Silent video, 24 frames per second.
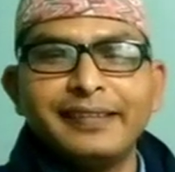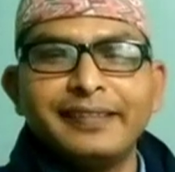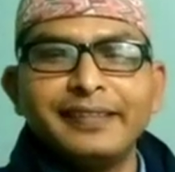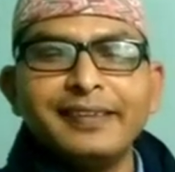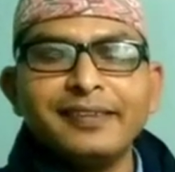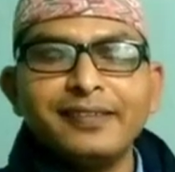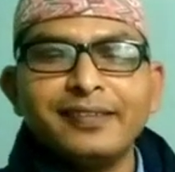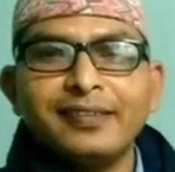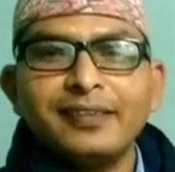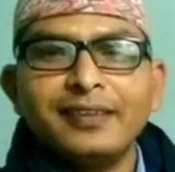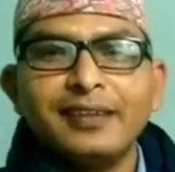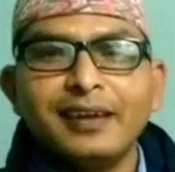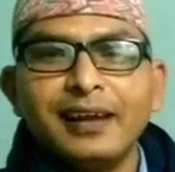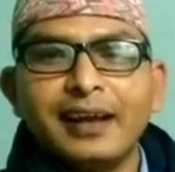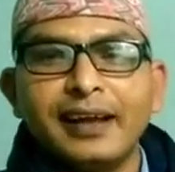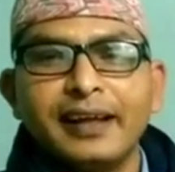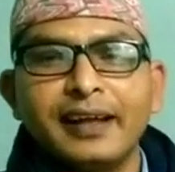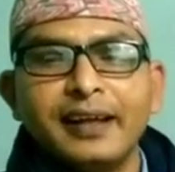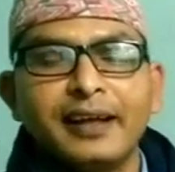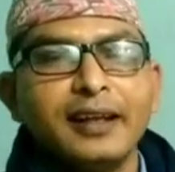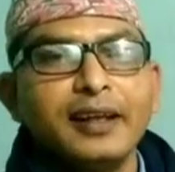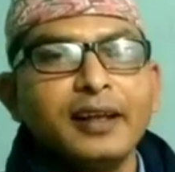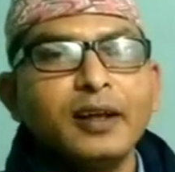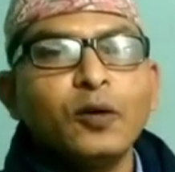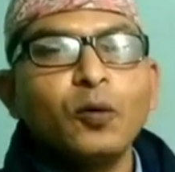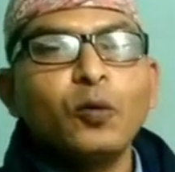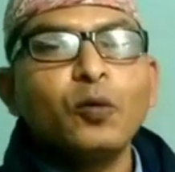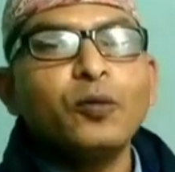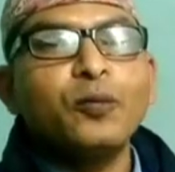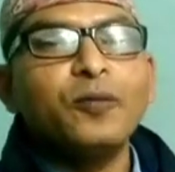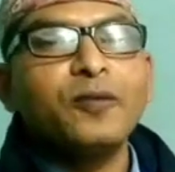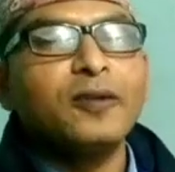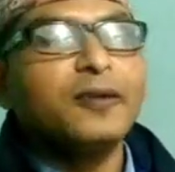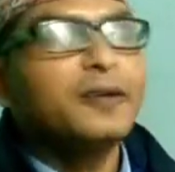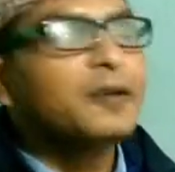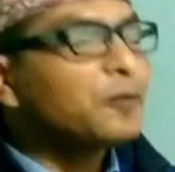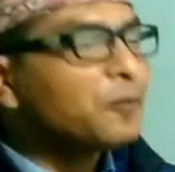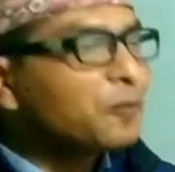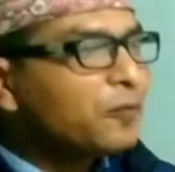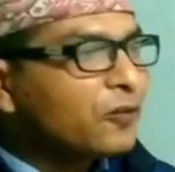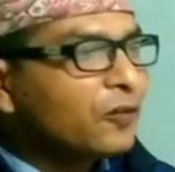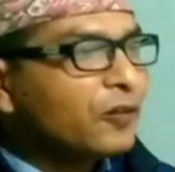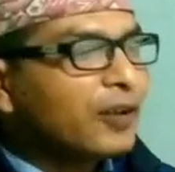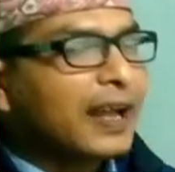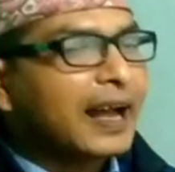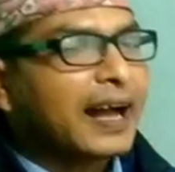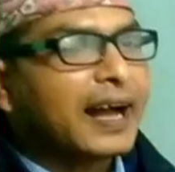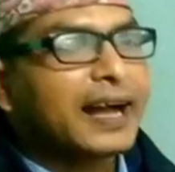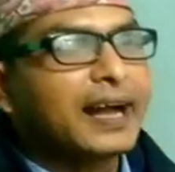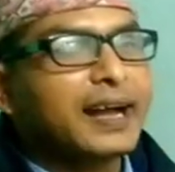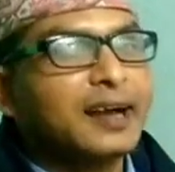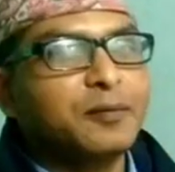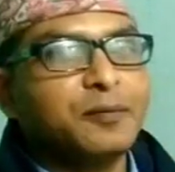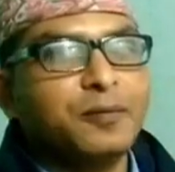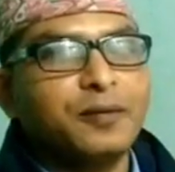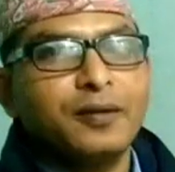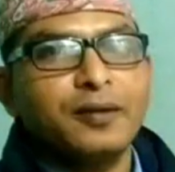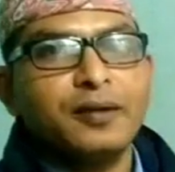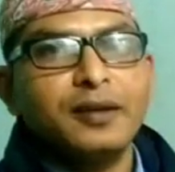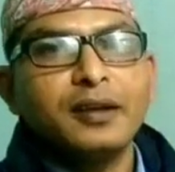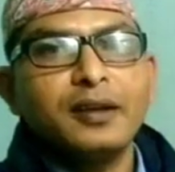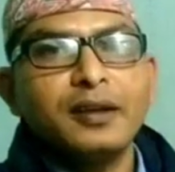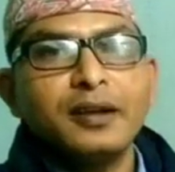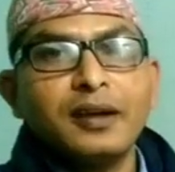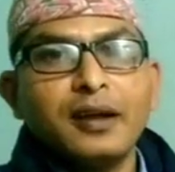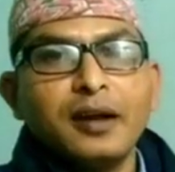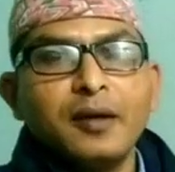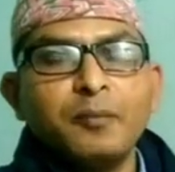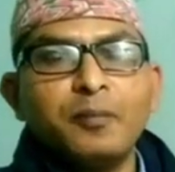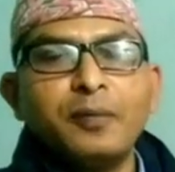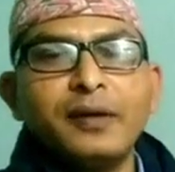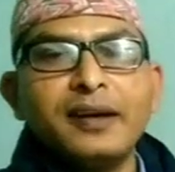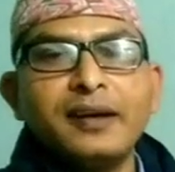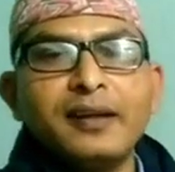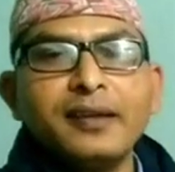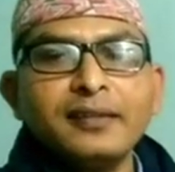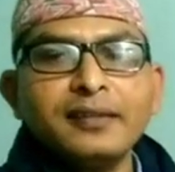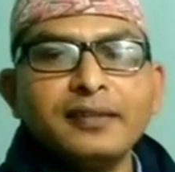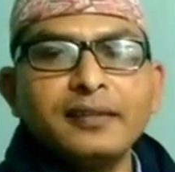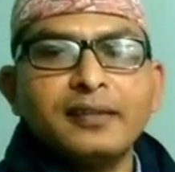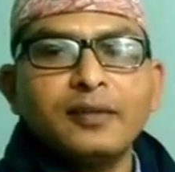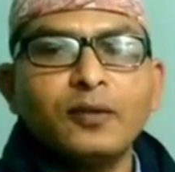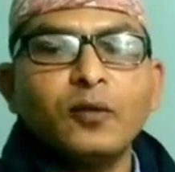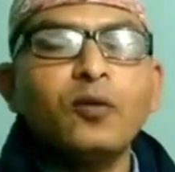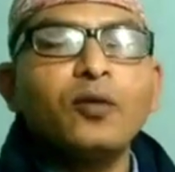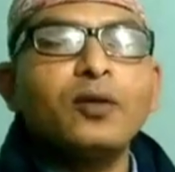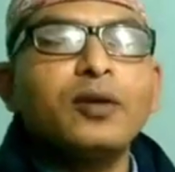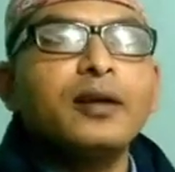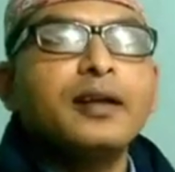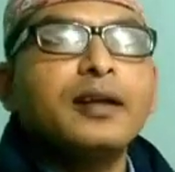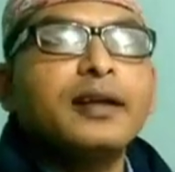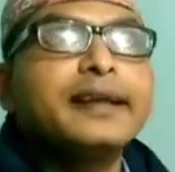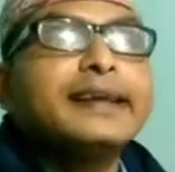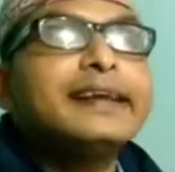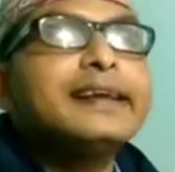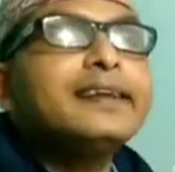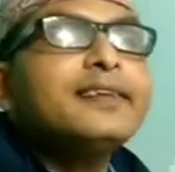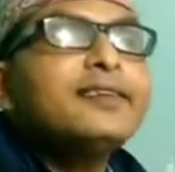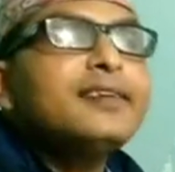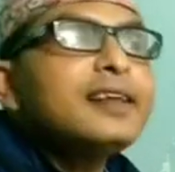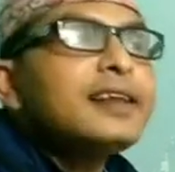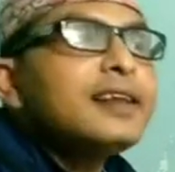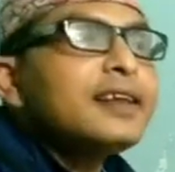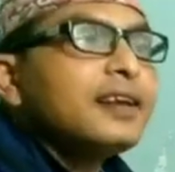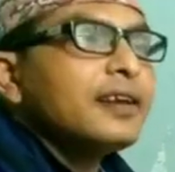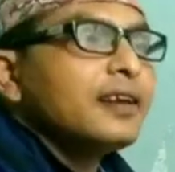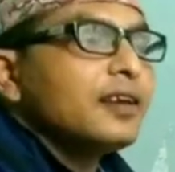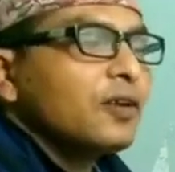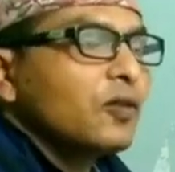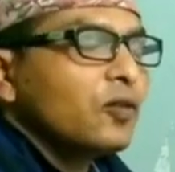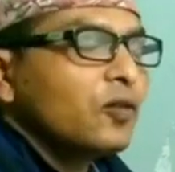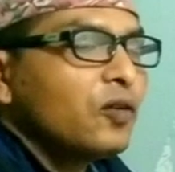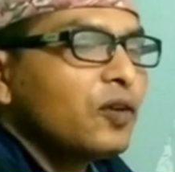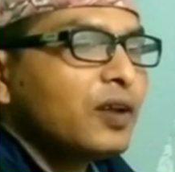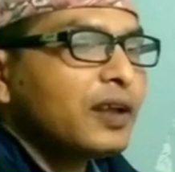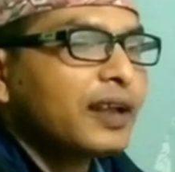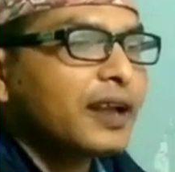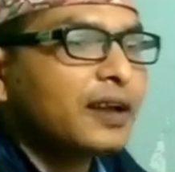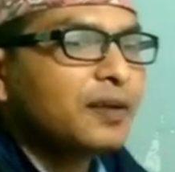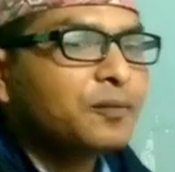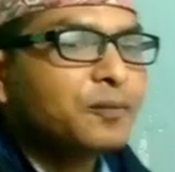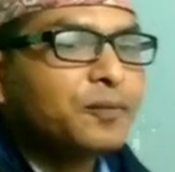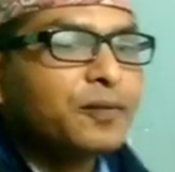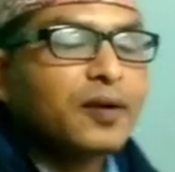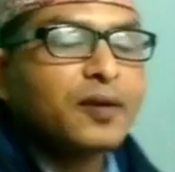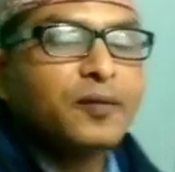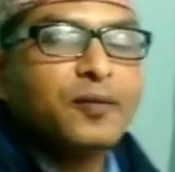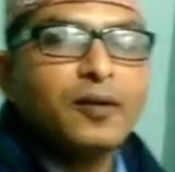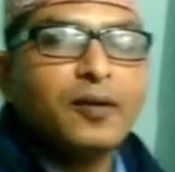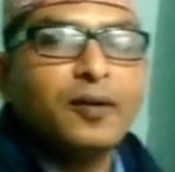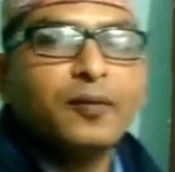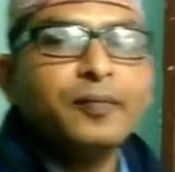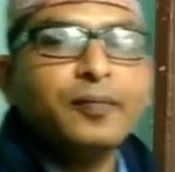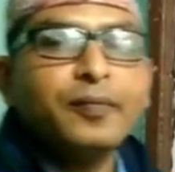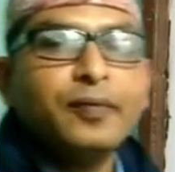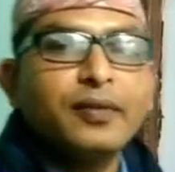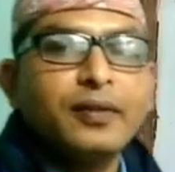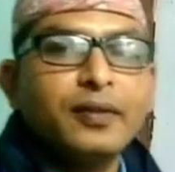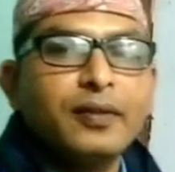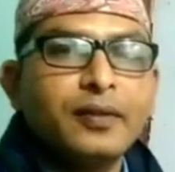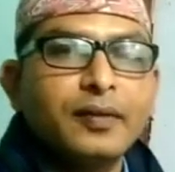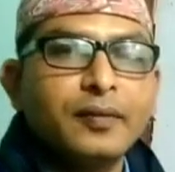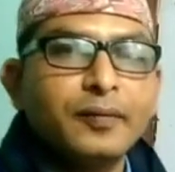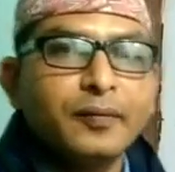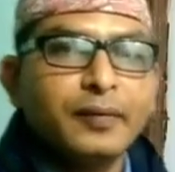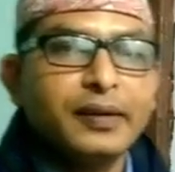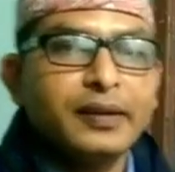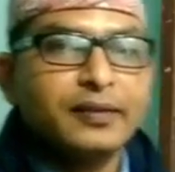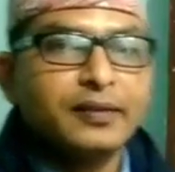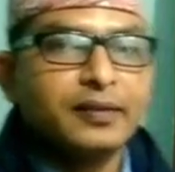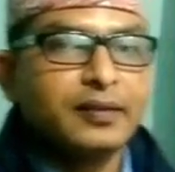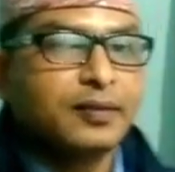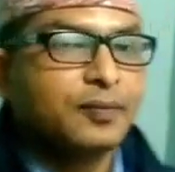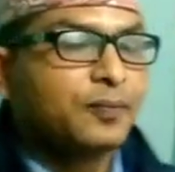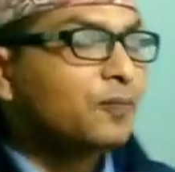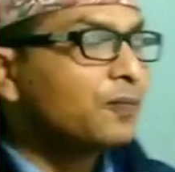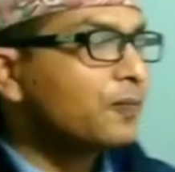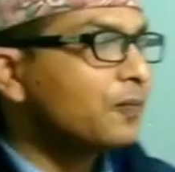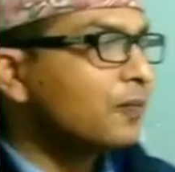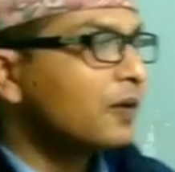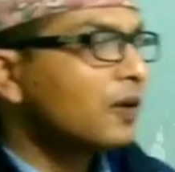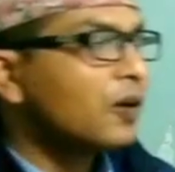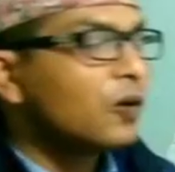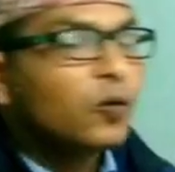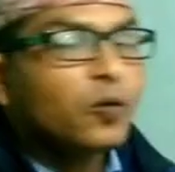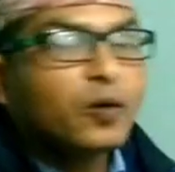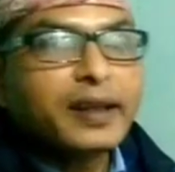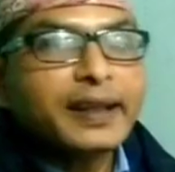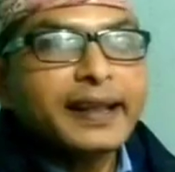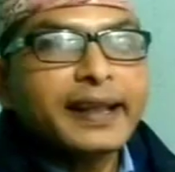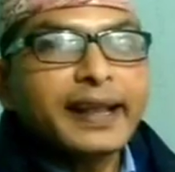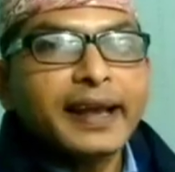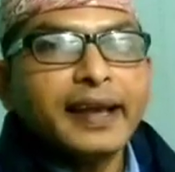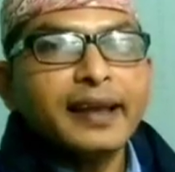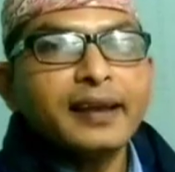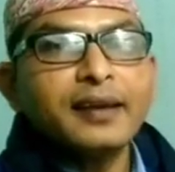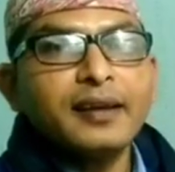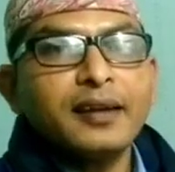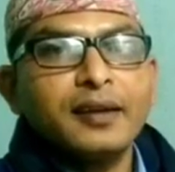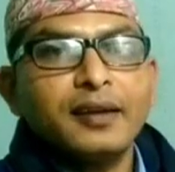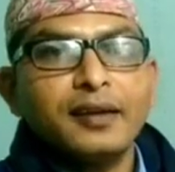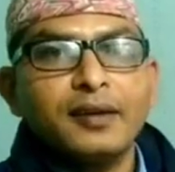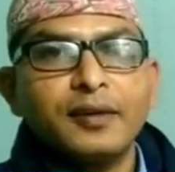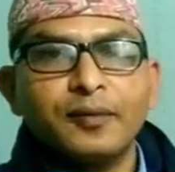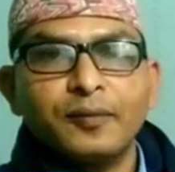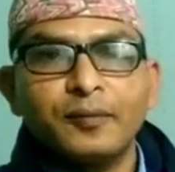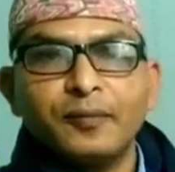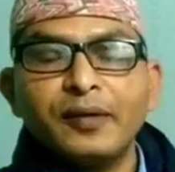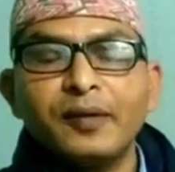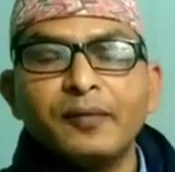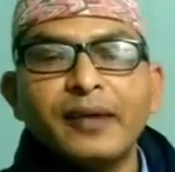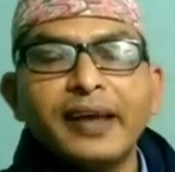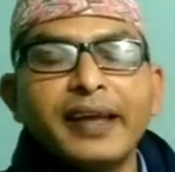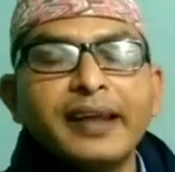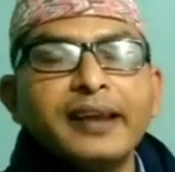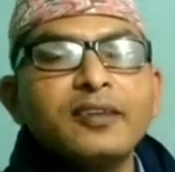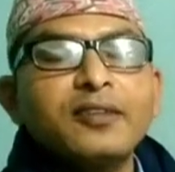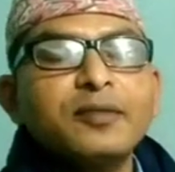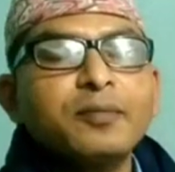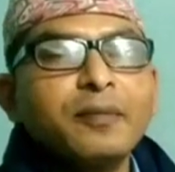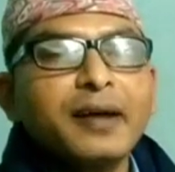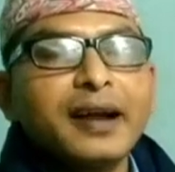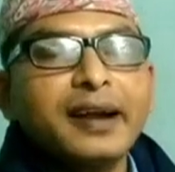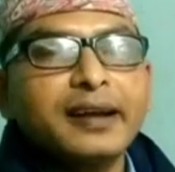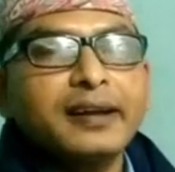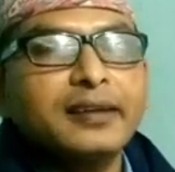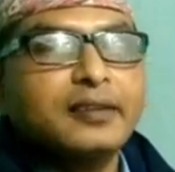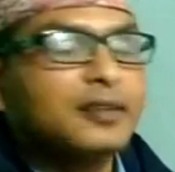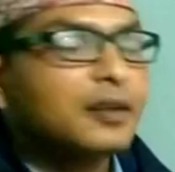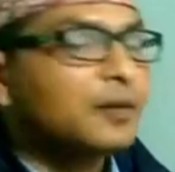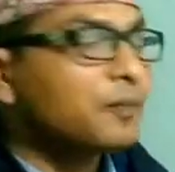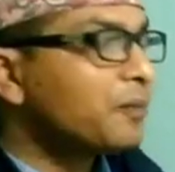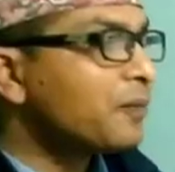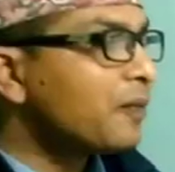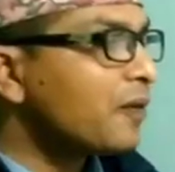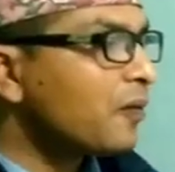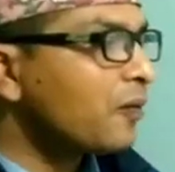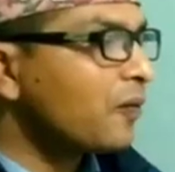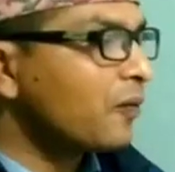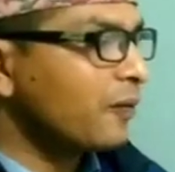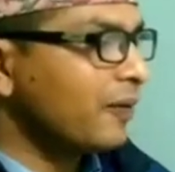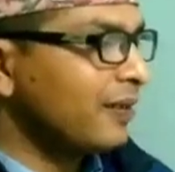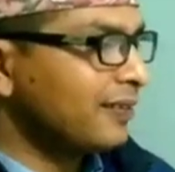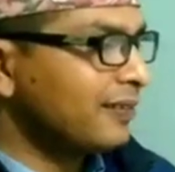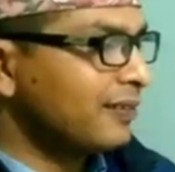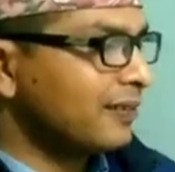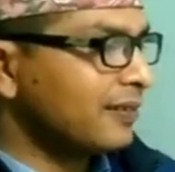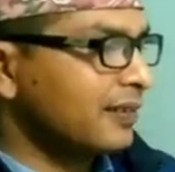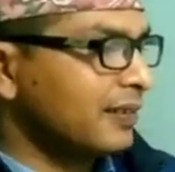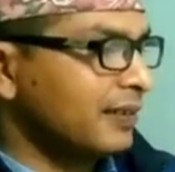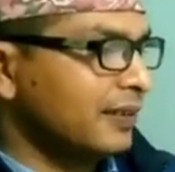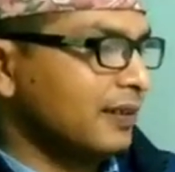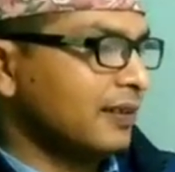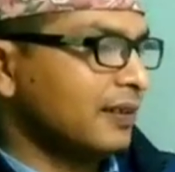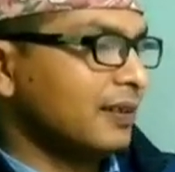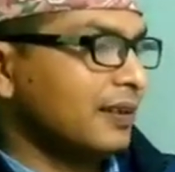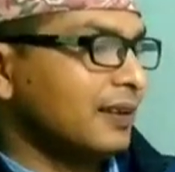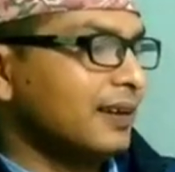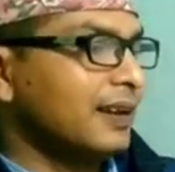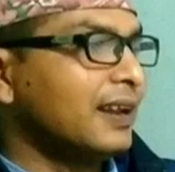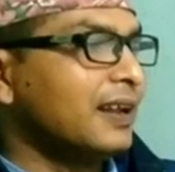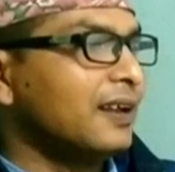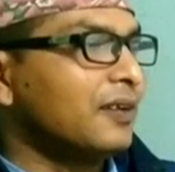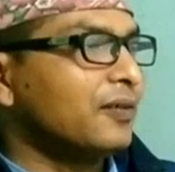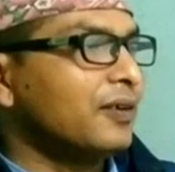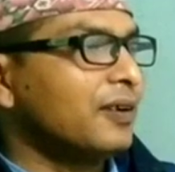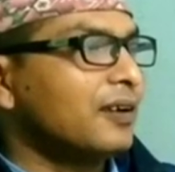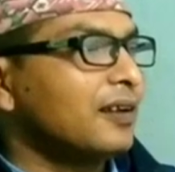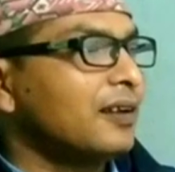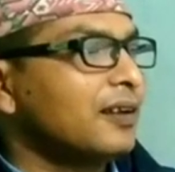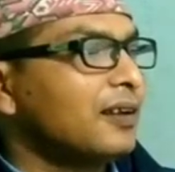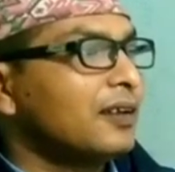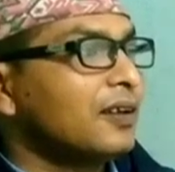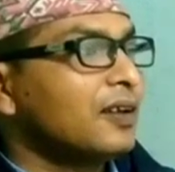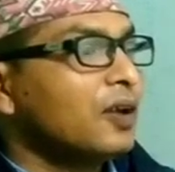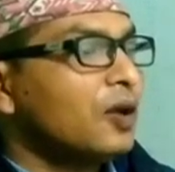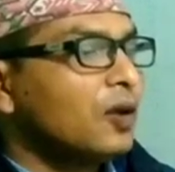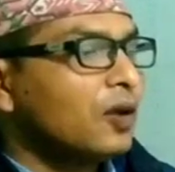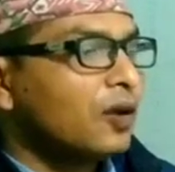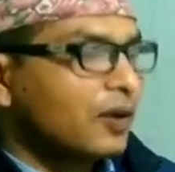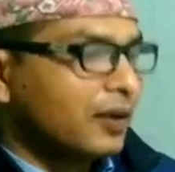In this era, if we have competence, easily we can perform, means we can be very smart in the performance level.